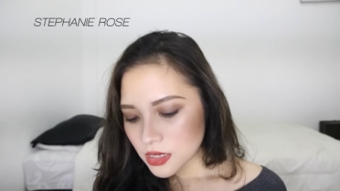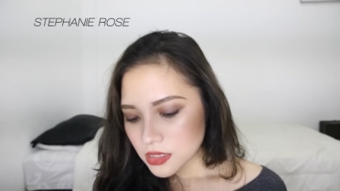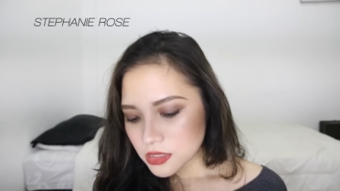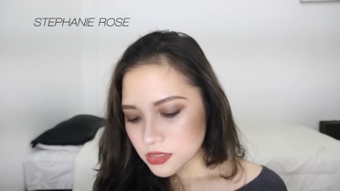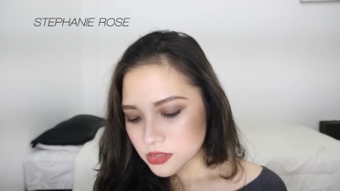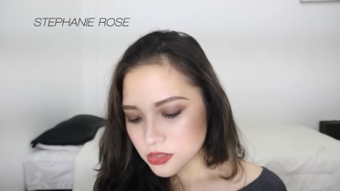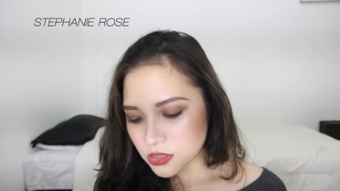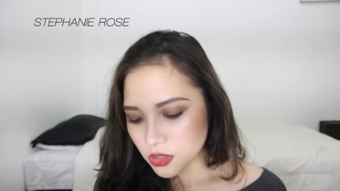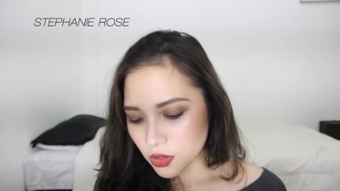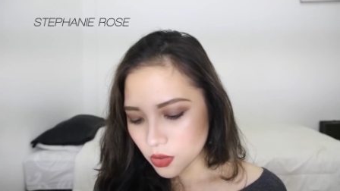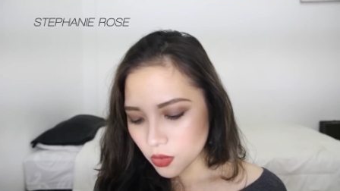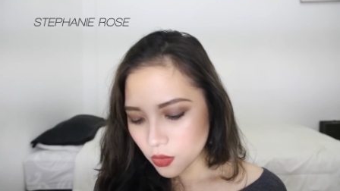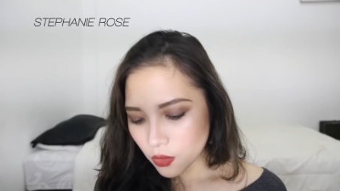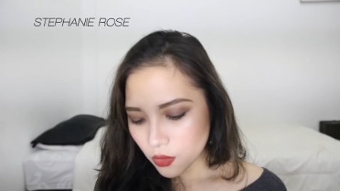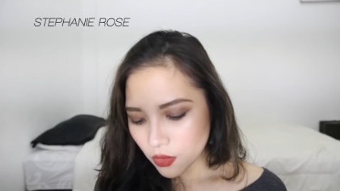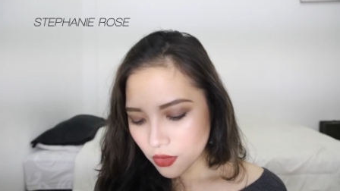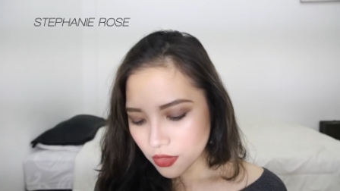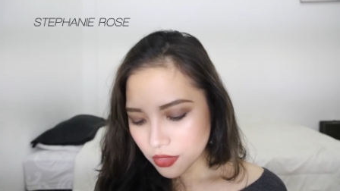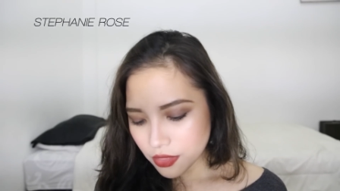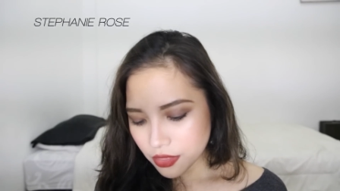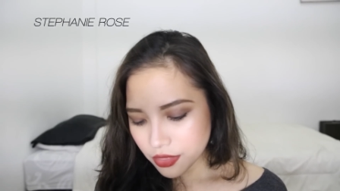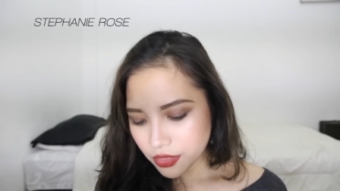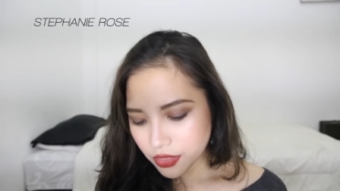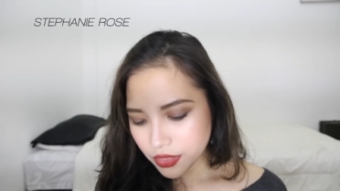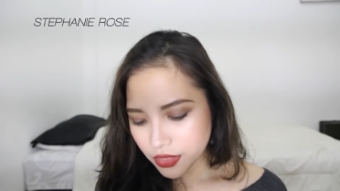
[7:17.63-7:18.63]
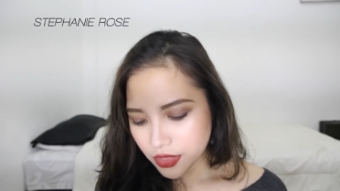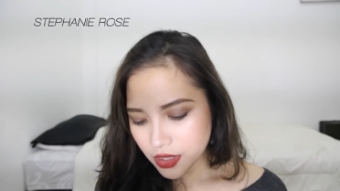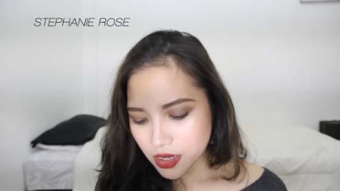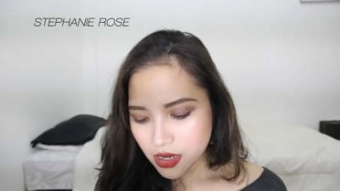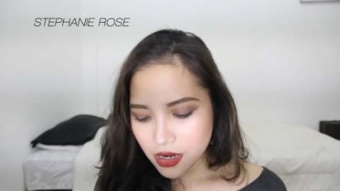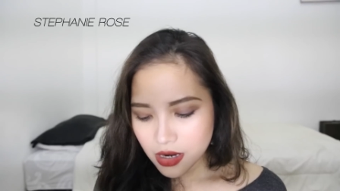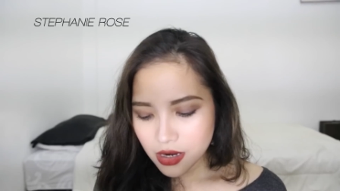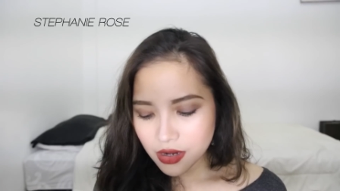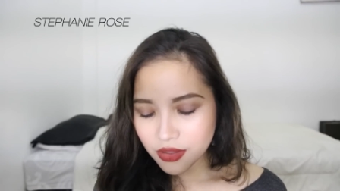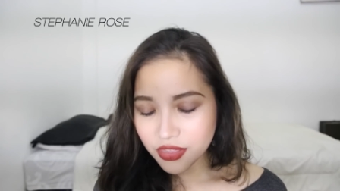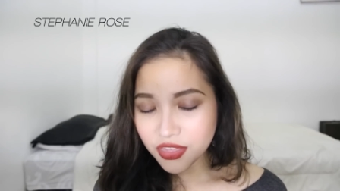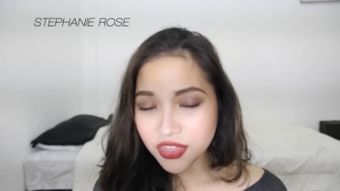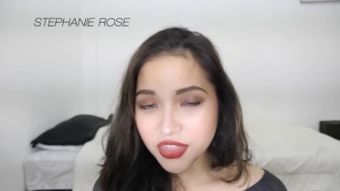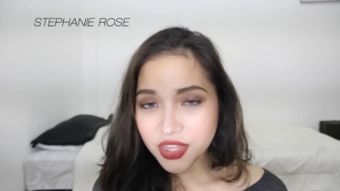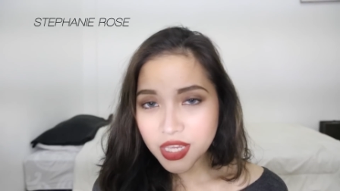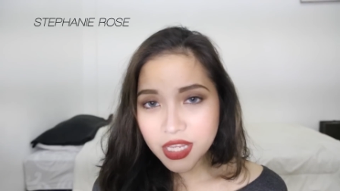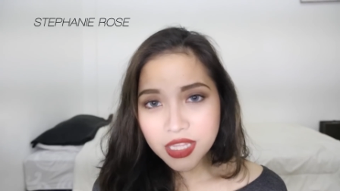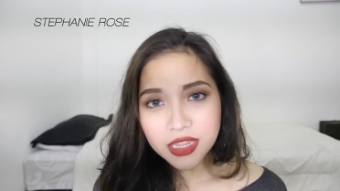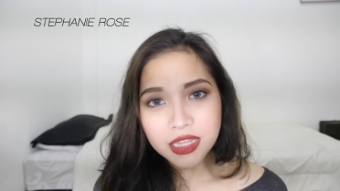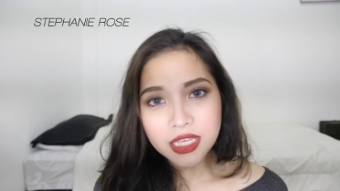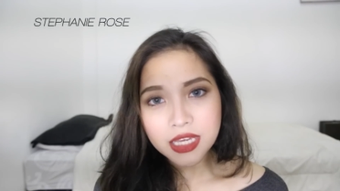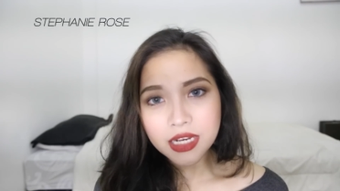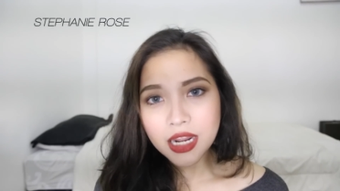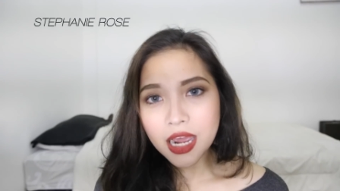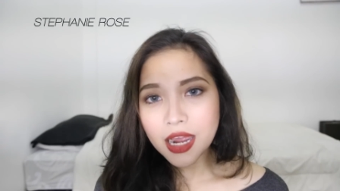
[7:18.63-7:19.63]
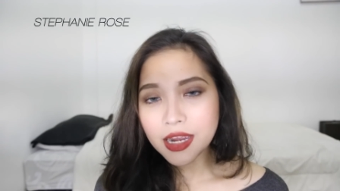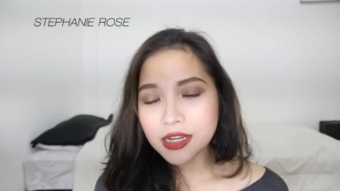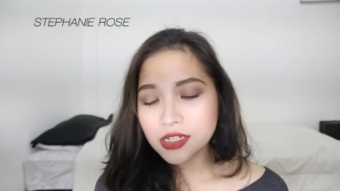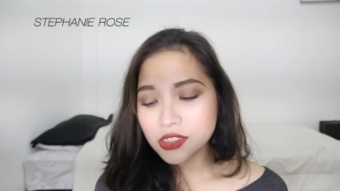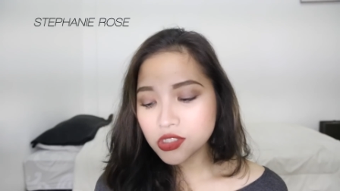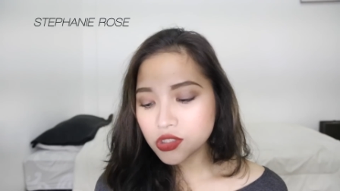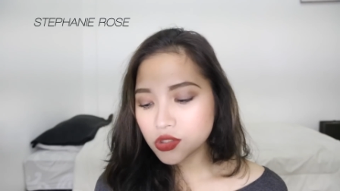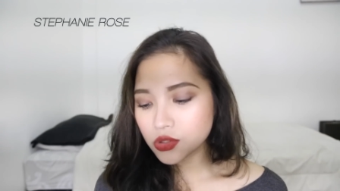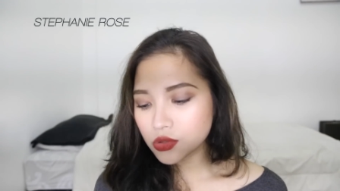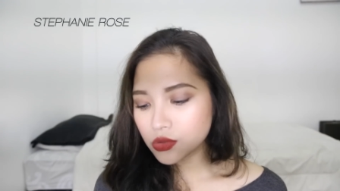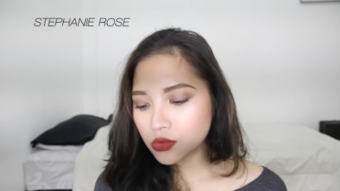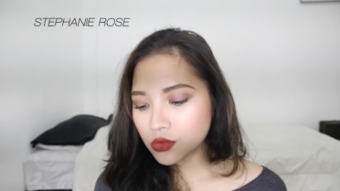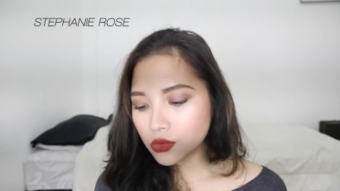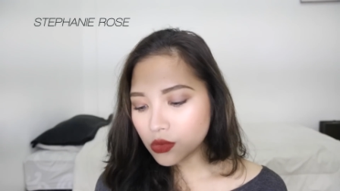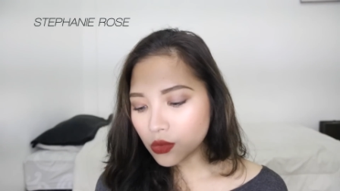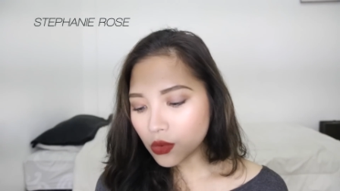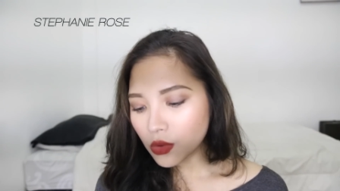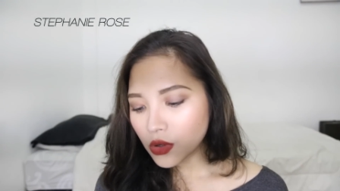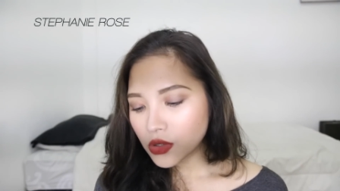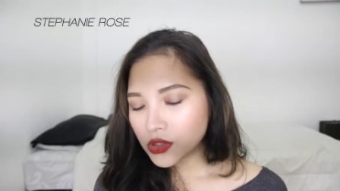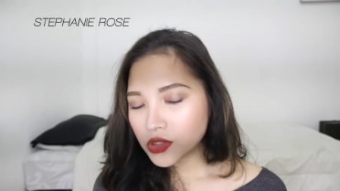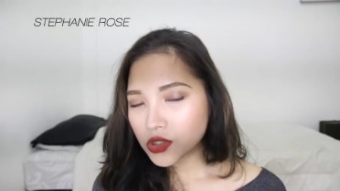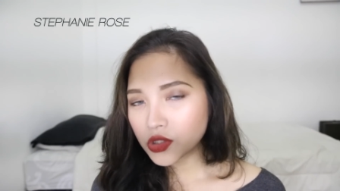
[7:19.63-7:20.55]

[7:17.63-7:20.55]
so the thing that I do